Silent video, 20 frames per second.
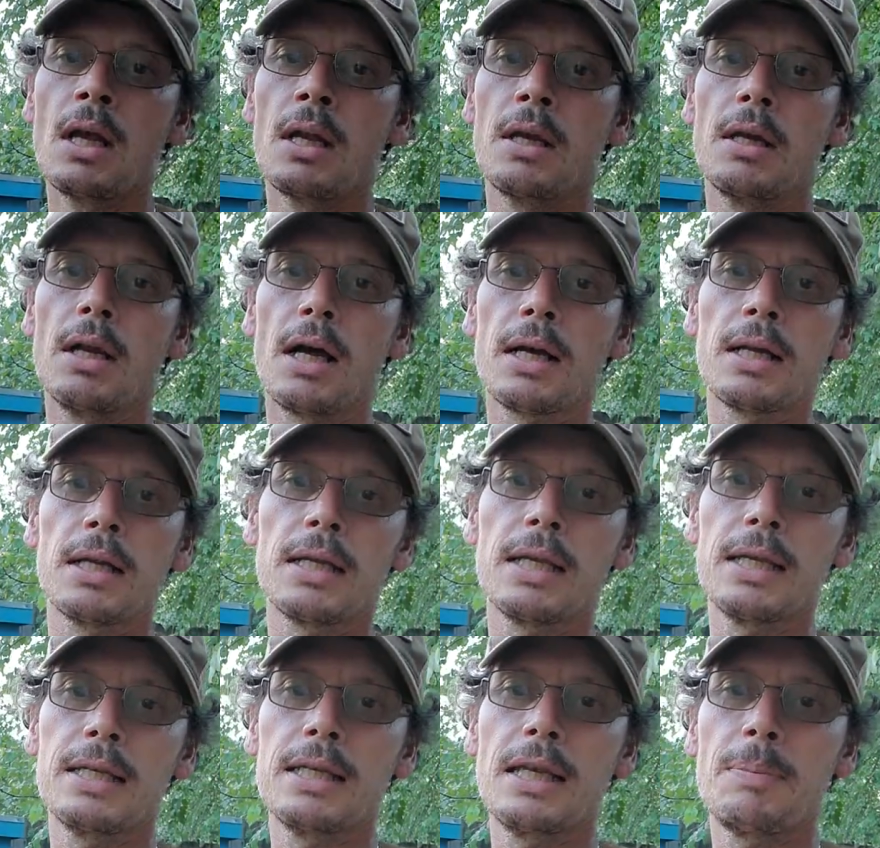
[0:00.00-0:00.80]
Not going
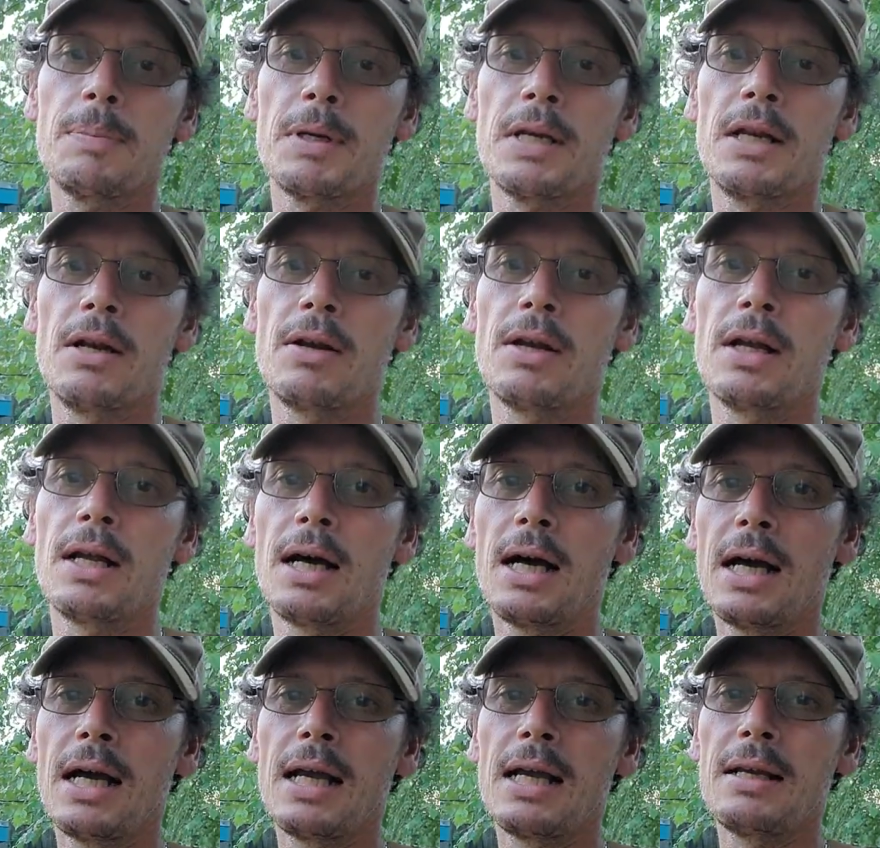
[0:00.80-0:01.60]
to get deep in here
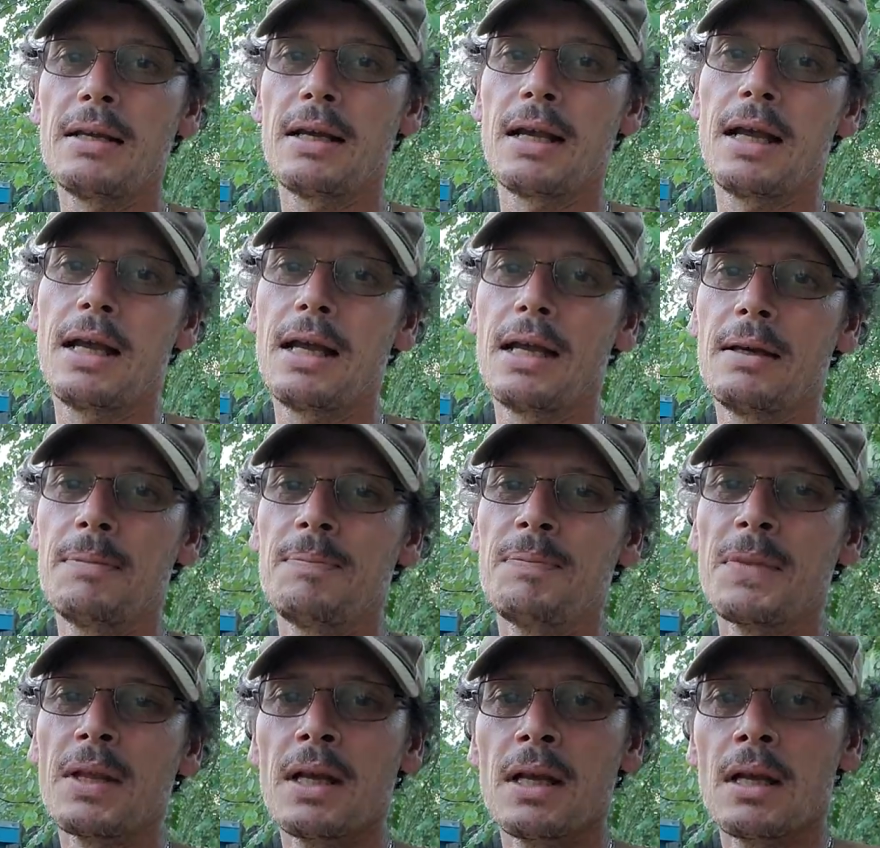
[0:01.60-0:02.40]
tonight. And
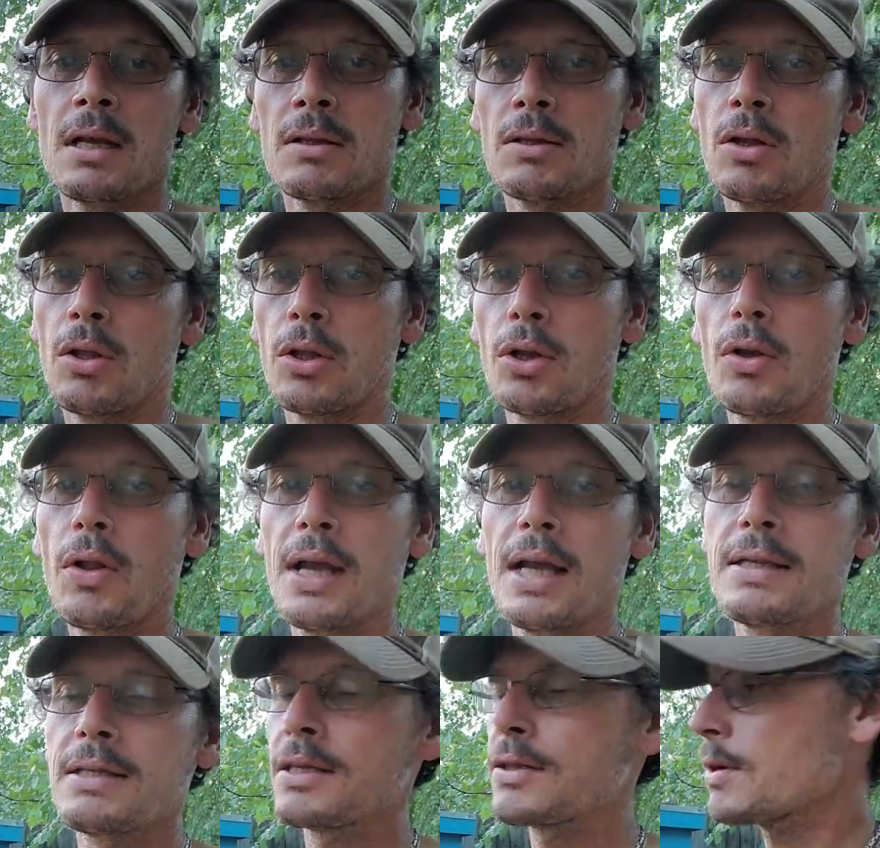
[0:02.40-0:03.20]
they're little
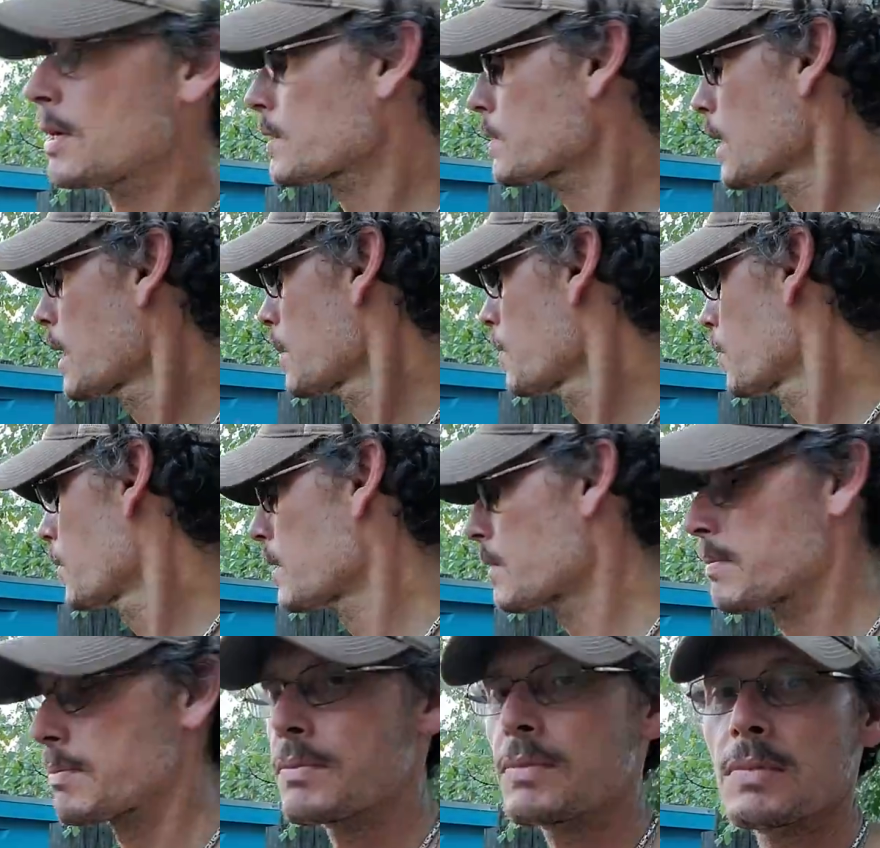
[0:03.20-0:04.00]
ants, so I kind of
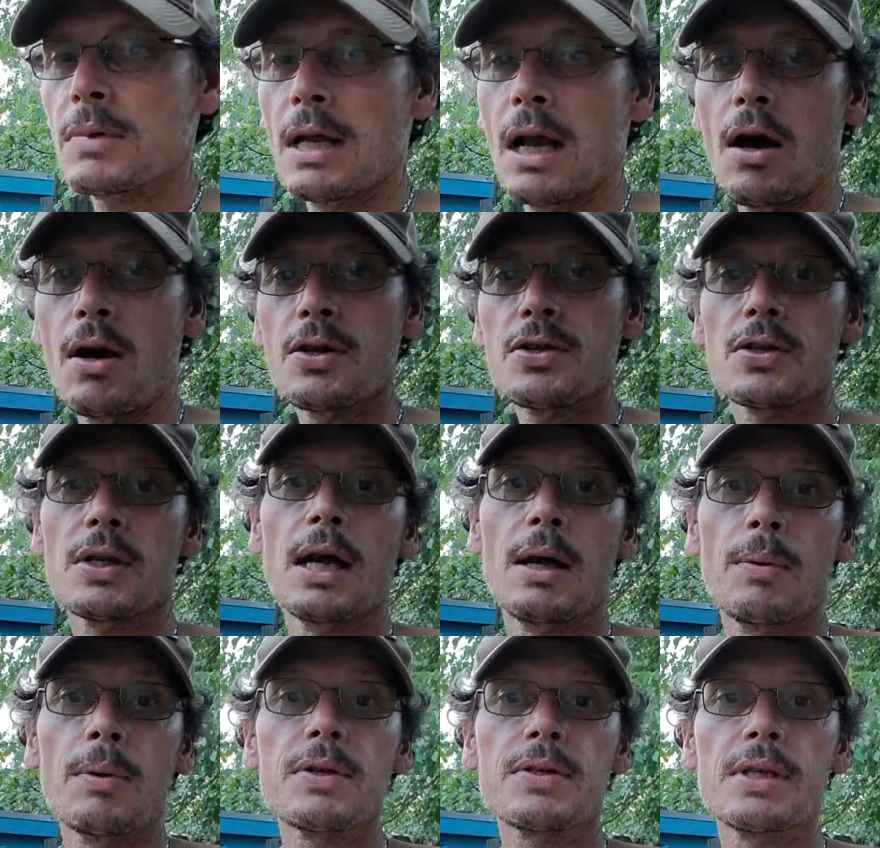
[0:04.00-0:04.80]
want to, honestly,
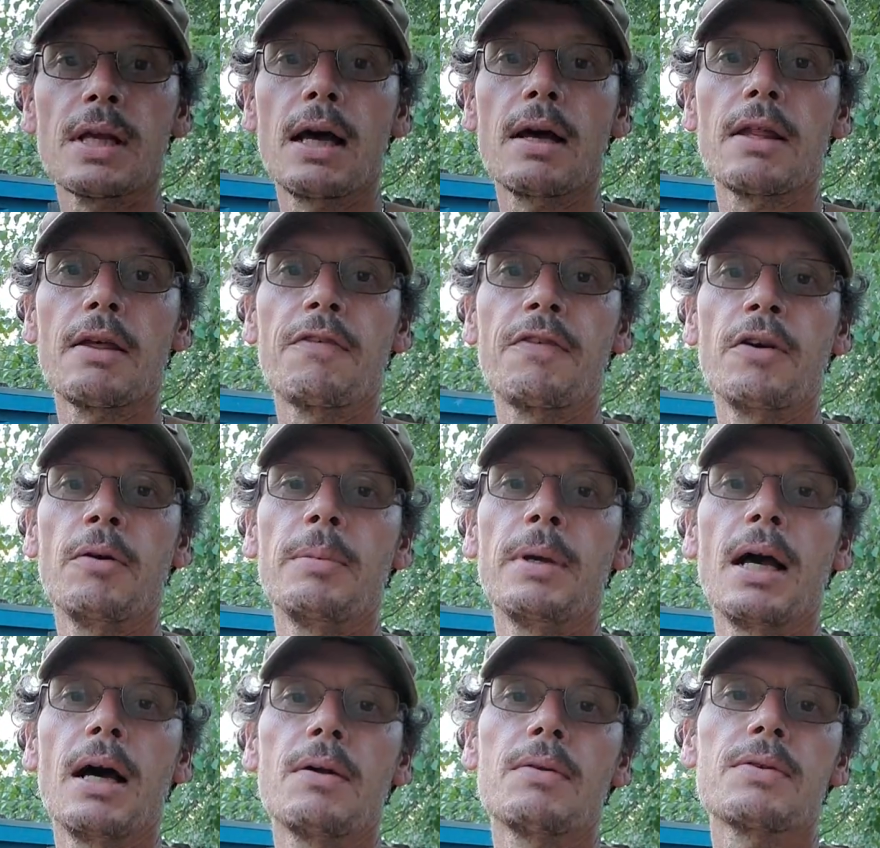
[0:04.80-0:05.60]
I want to see how they feel
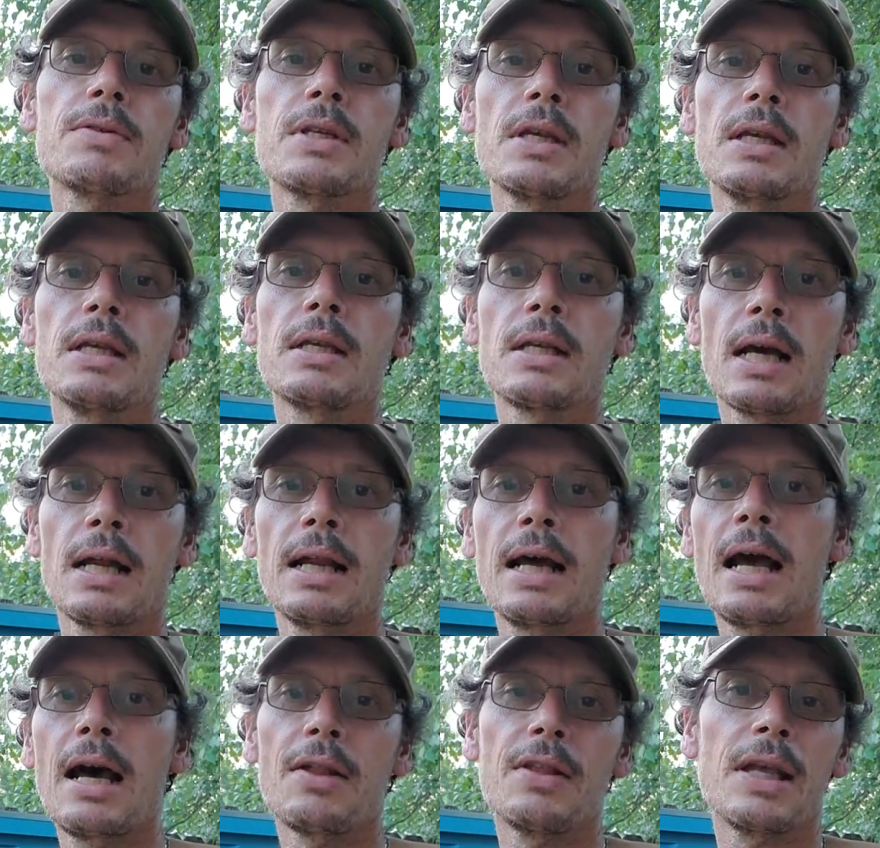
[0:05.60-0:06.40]
me out and see kind
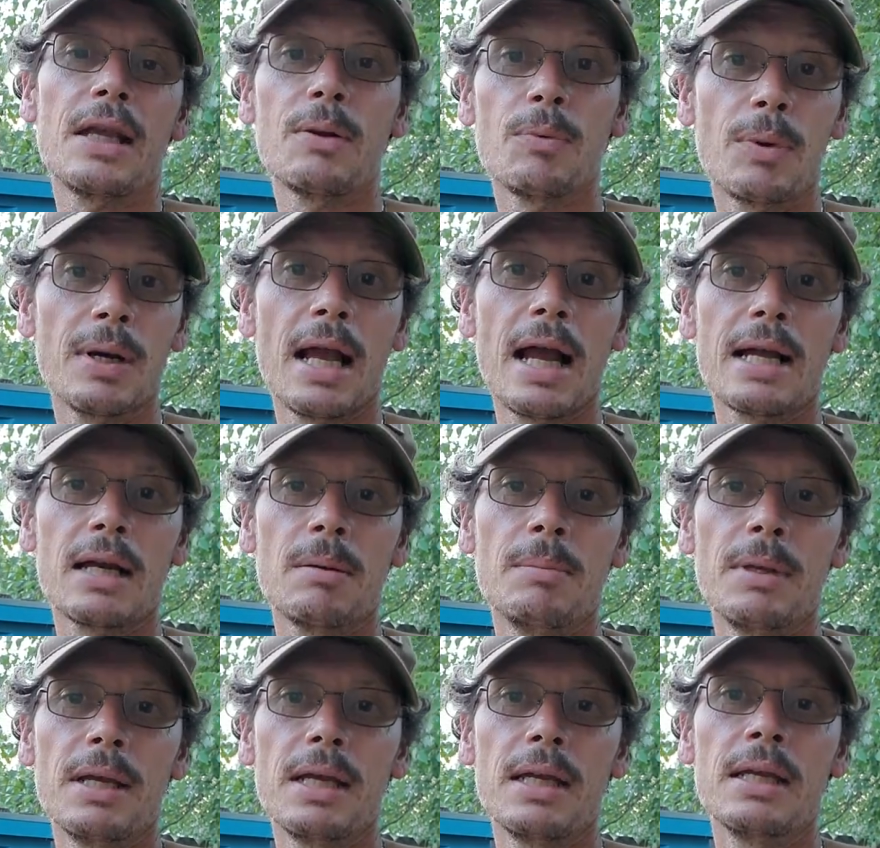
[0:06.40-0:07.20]
of how they react to
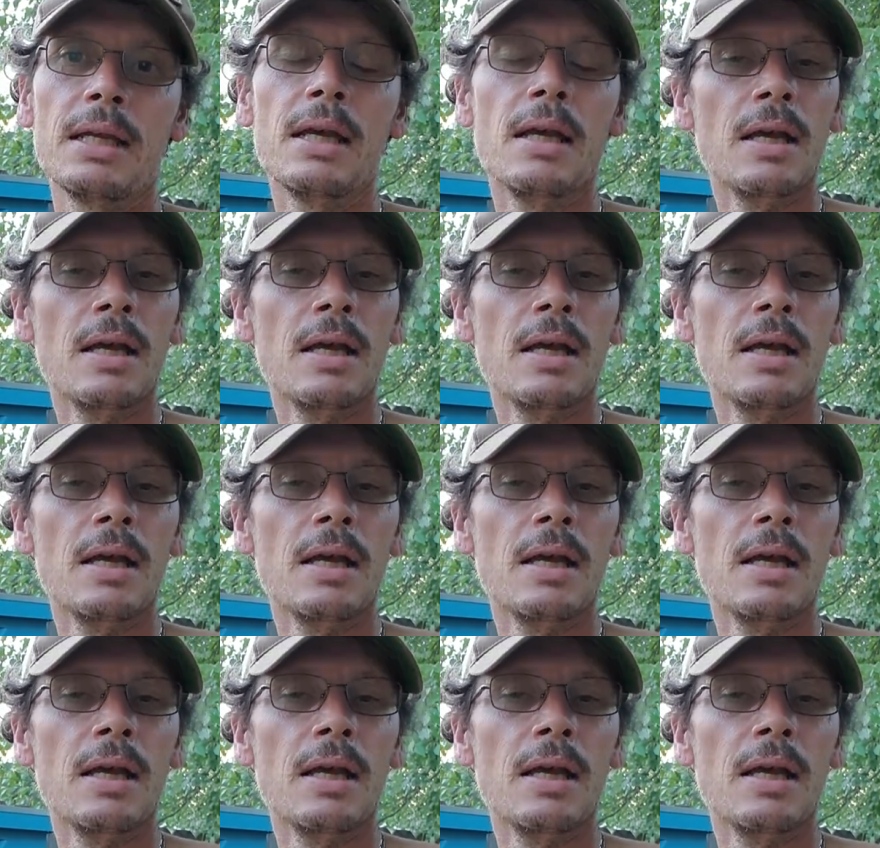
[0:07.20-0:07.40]
me.